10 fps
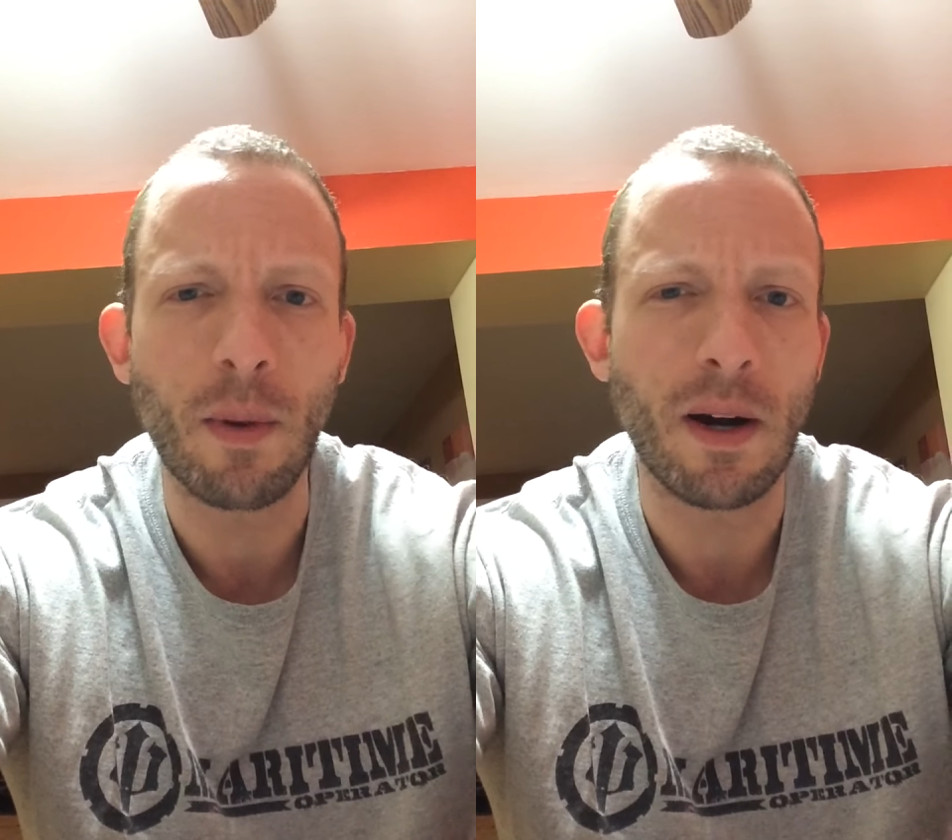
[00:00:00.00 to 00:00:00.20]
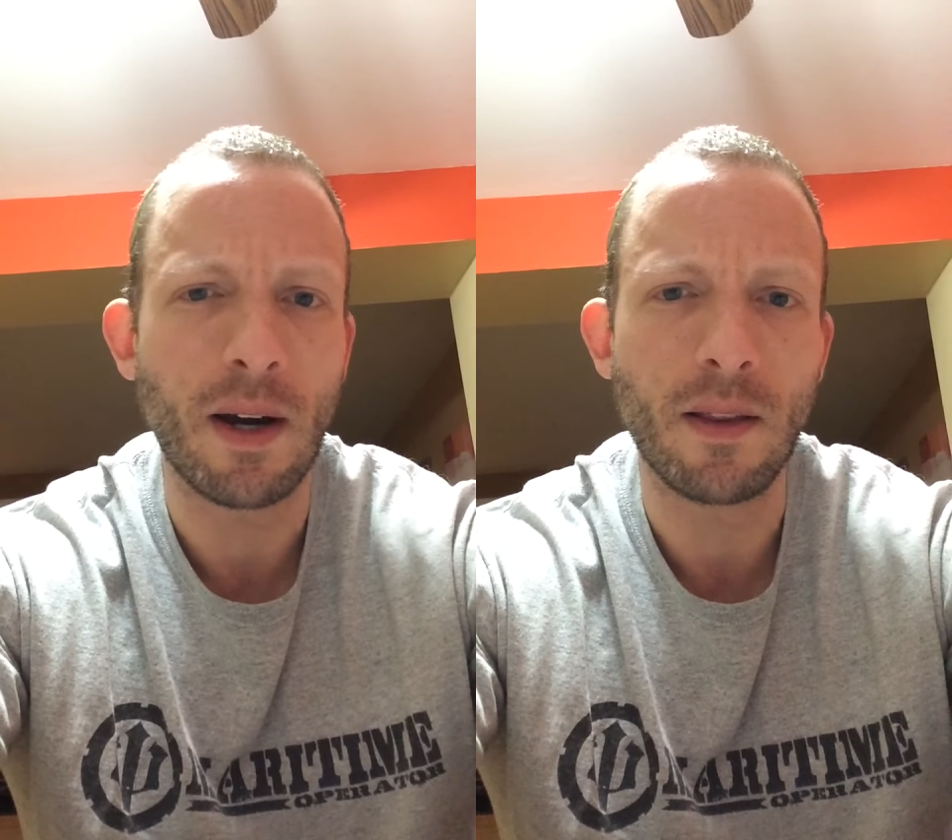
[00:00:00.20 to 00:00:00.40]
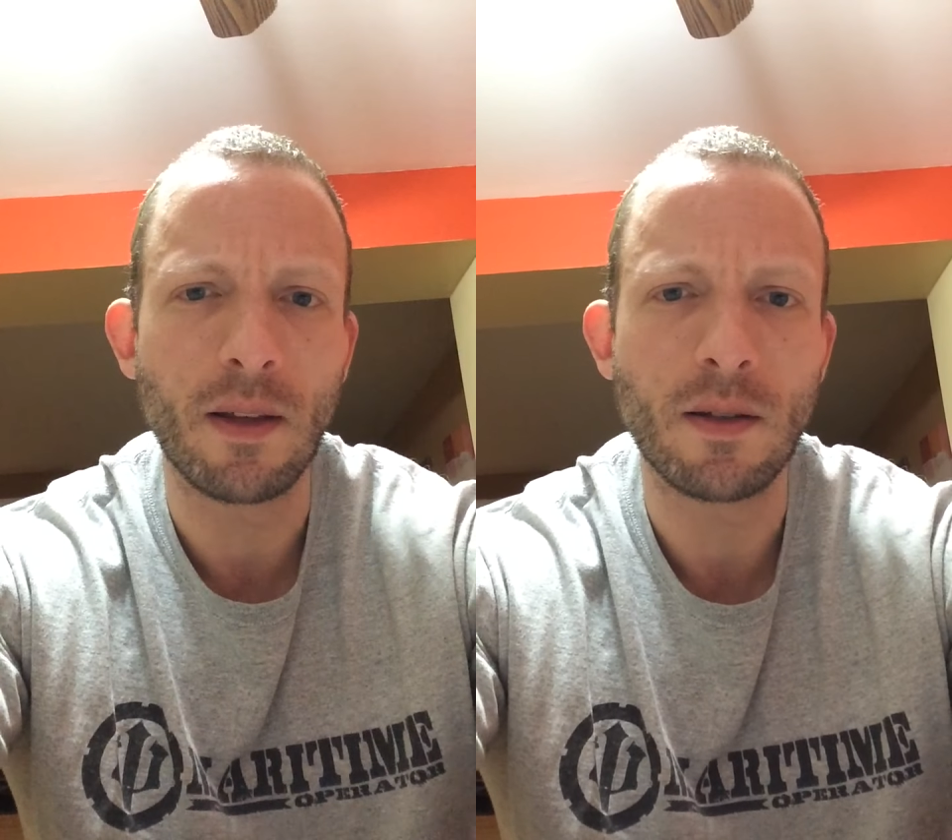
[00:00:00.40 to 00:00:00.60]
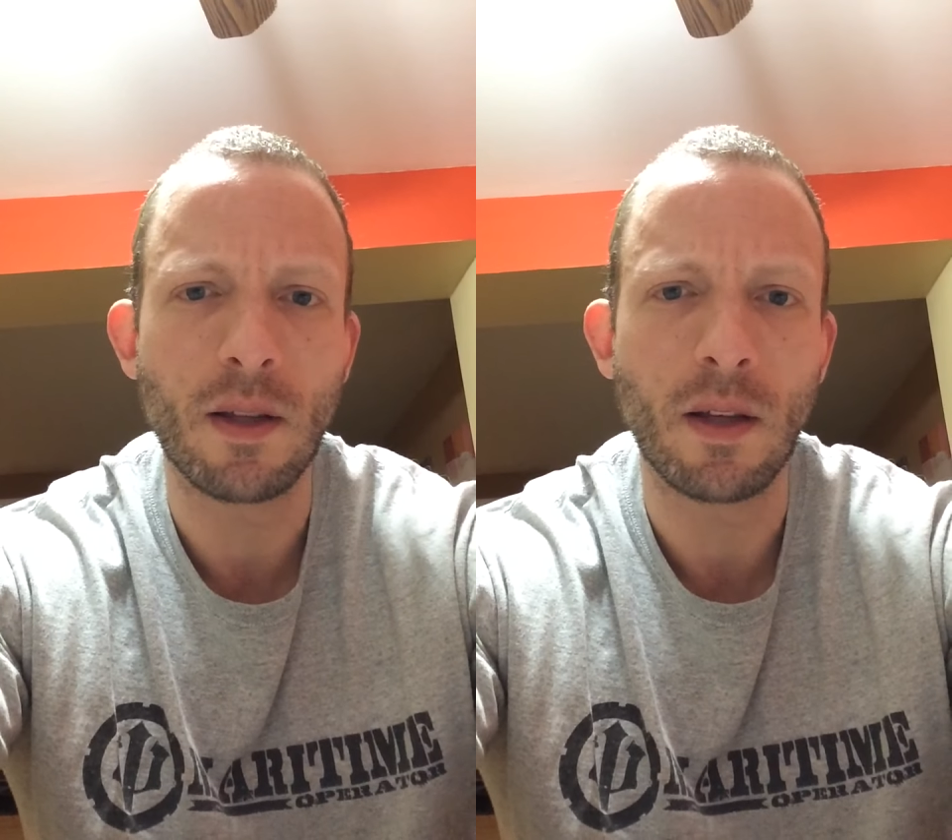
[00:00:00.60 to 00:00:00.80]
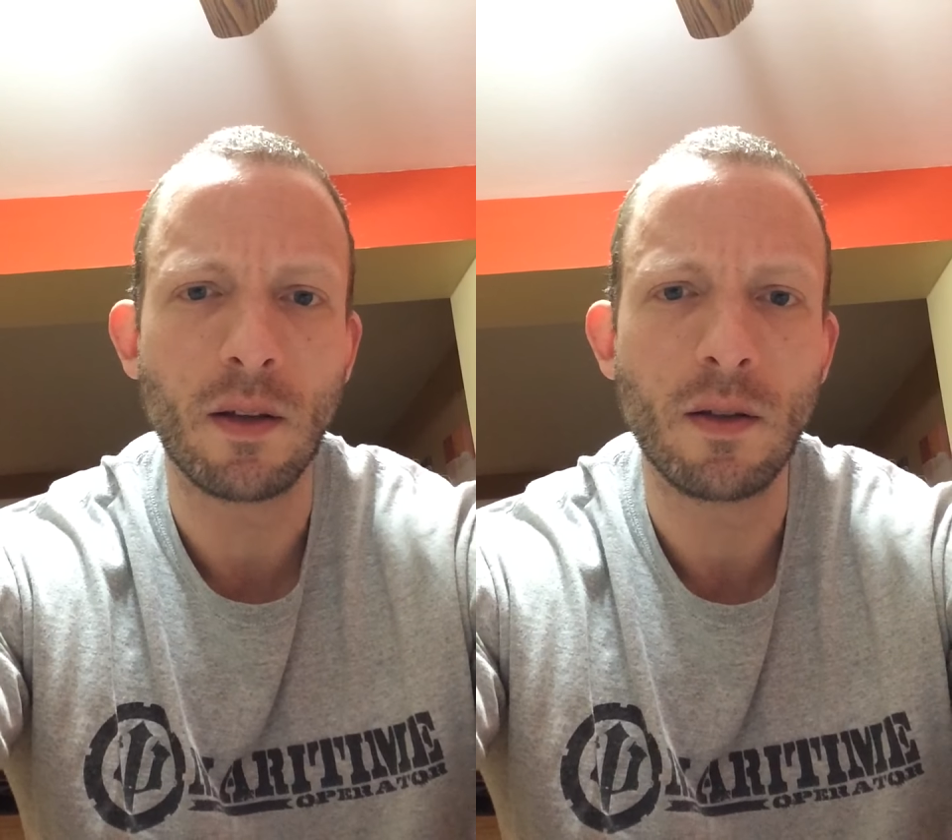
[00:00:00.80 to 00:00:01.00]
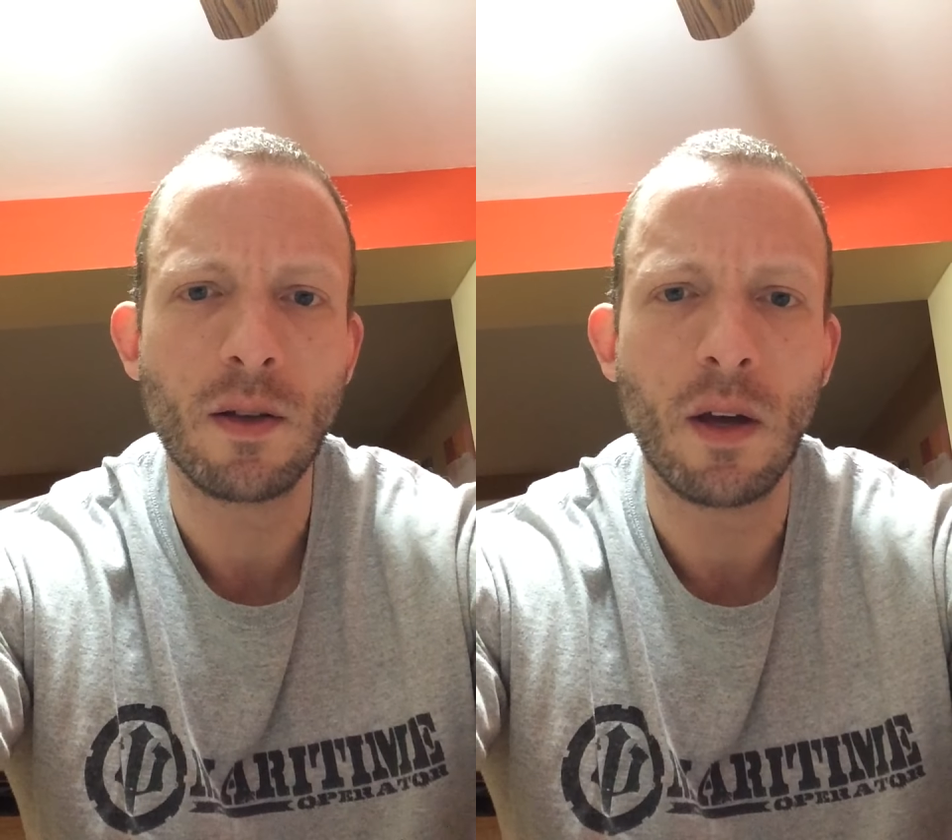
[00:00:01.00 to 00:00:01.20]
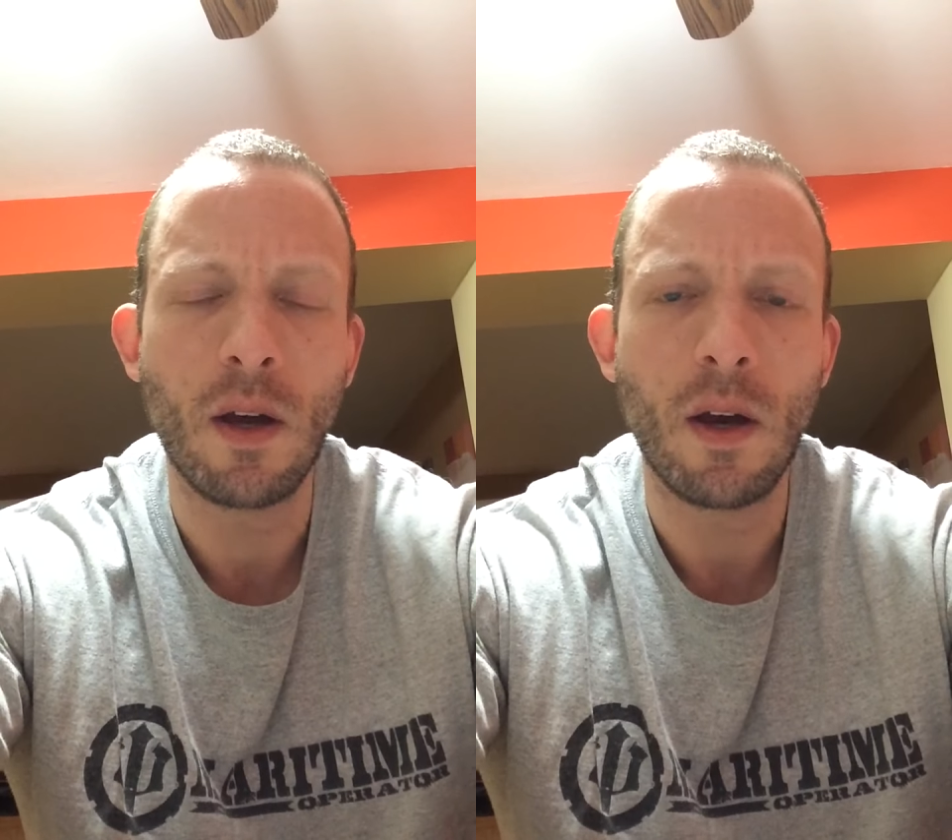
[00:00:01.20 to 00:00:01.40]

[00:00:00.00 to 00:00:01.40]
behind these things.